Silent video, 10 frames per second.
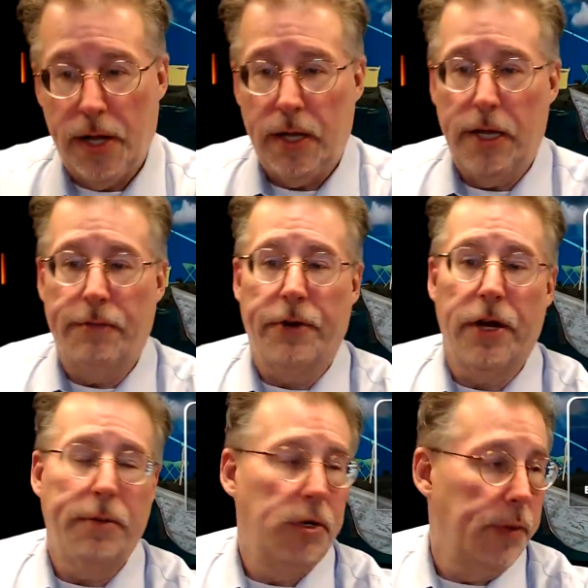if you're going to
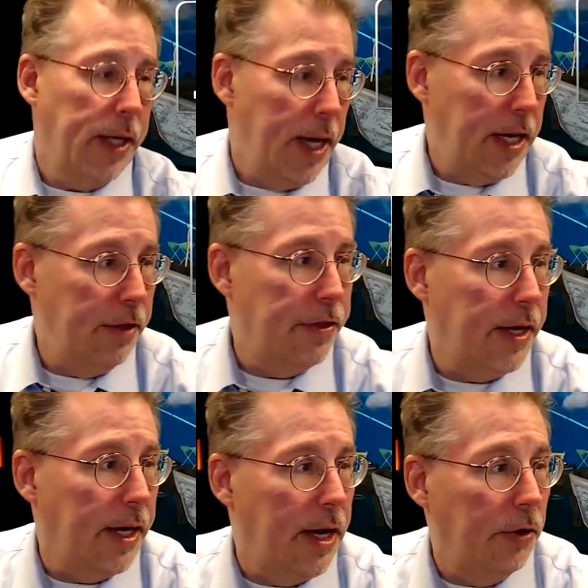be doing
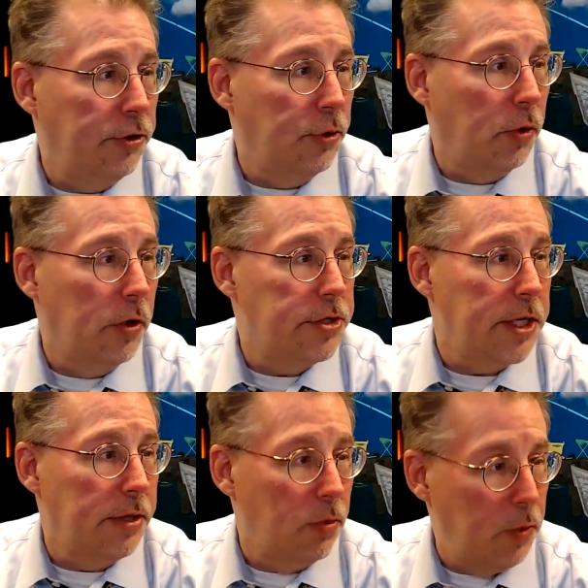anything outdoors
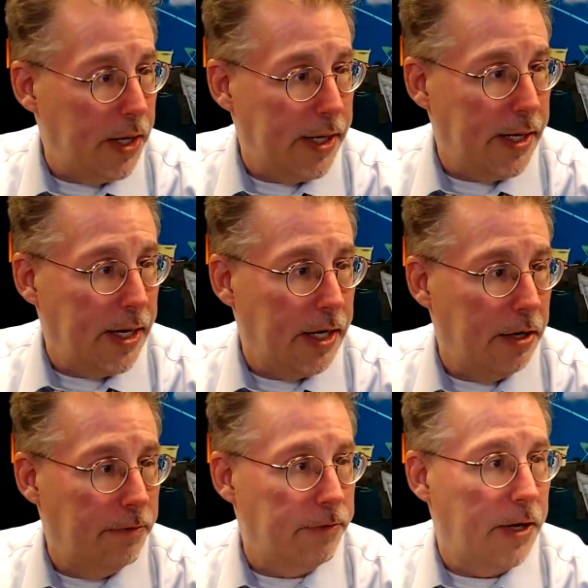in the way
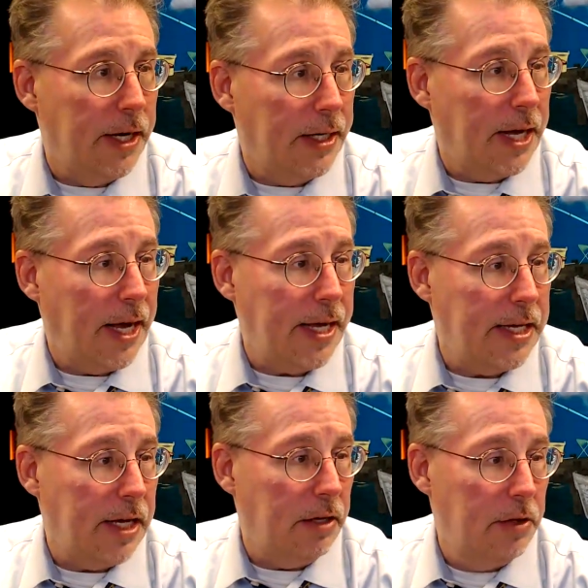of
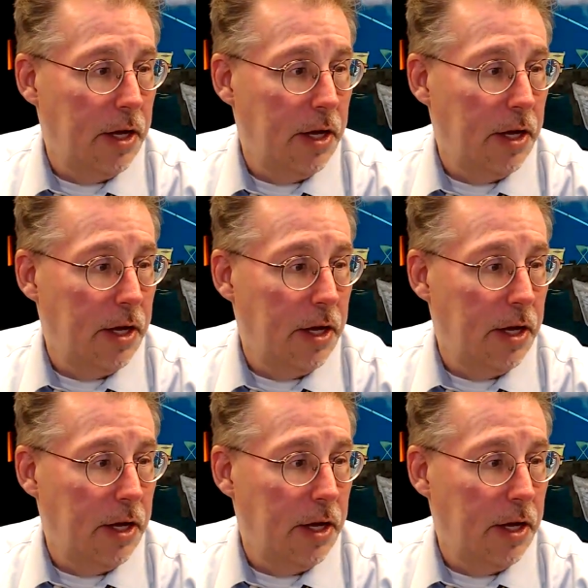hiking,